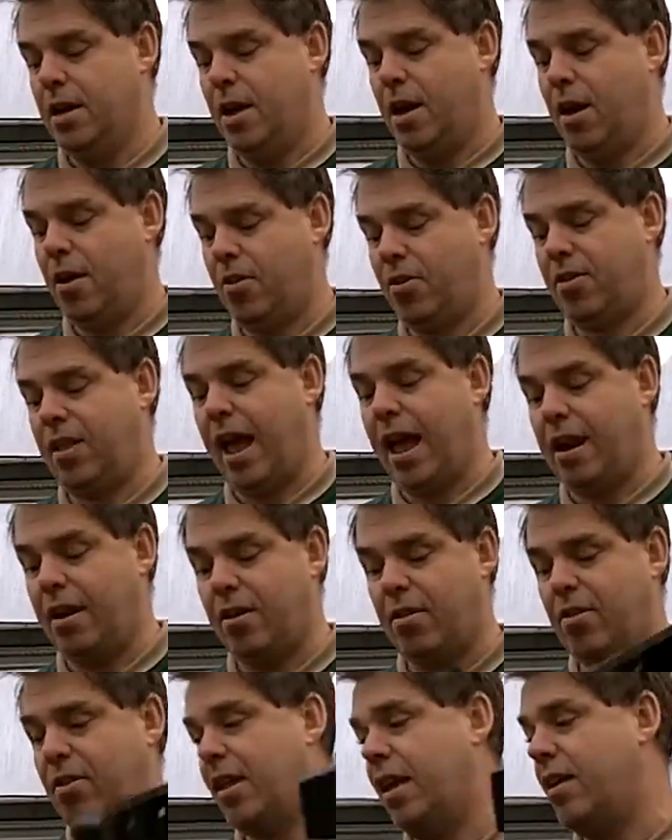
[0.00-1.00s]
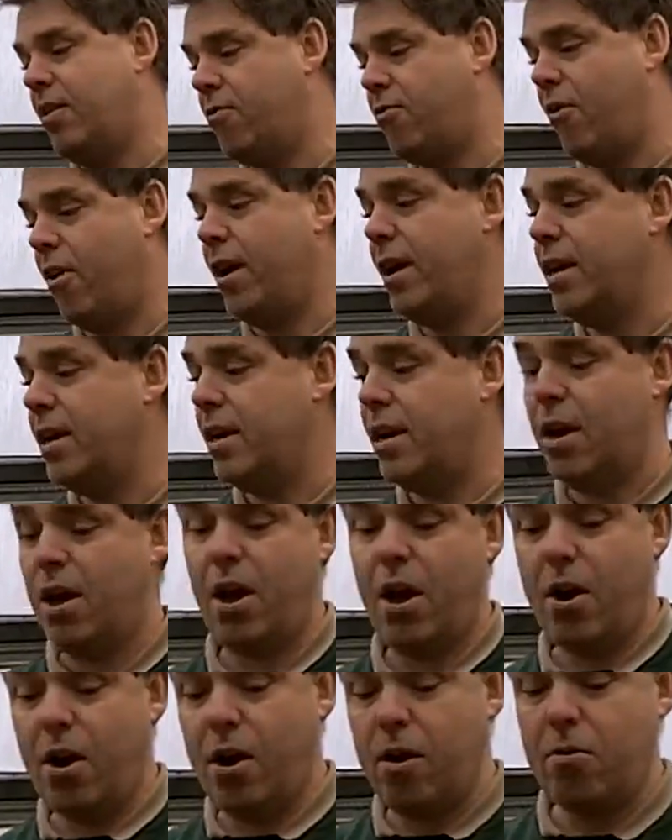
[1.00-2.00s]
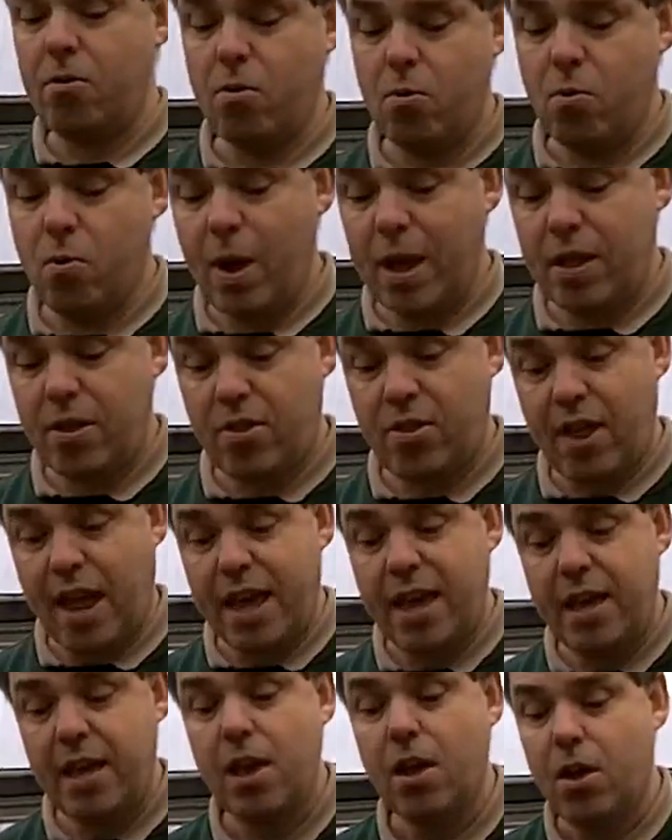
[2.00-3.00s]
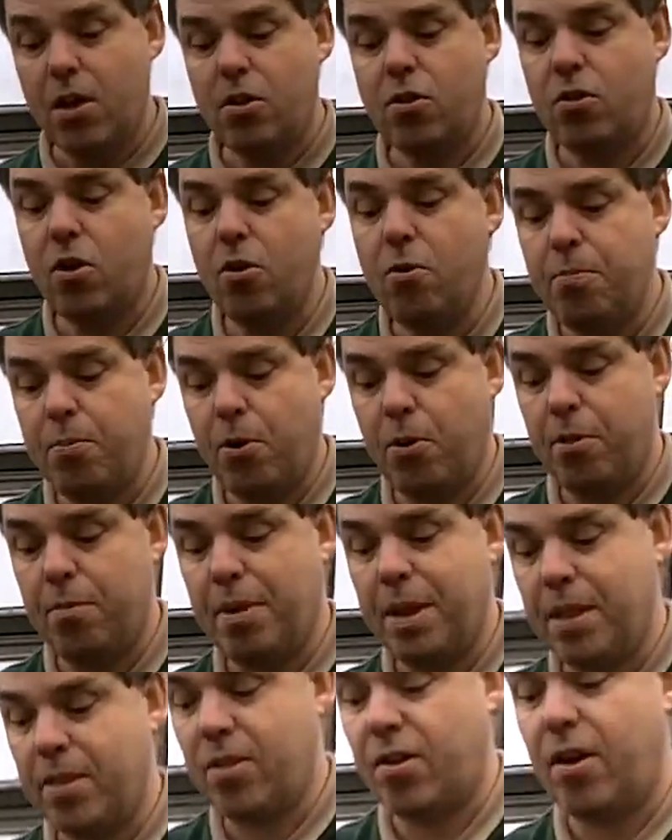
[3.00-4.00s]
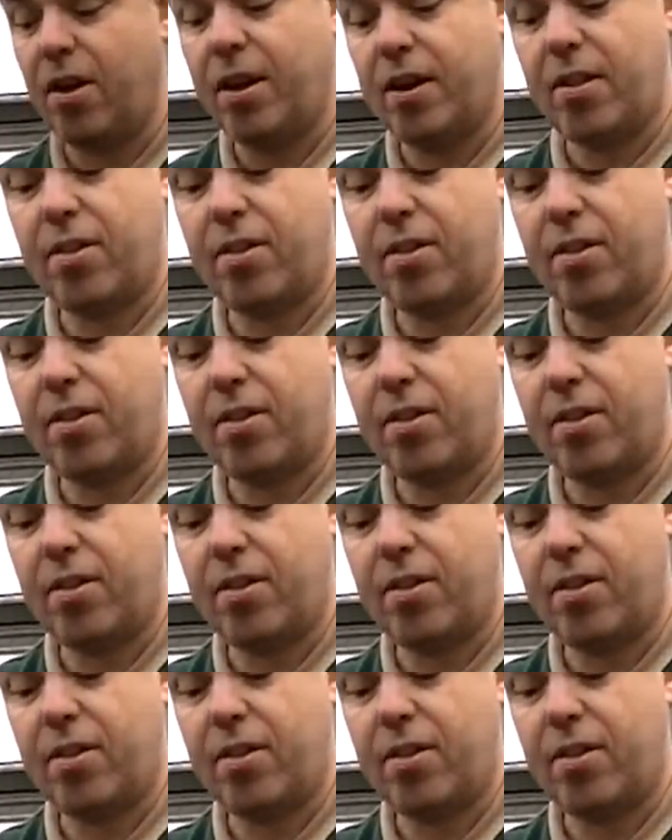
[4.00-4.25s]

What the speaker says: a standard seed tray, and I would always say to put them inside a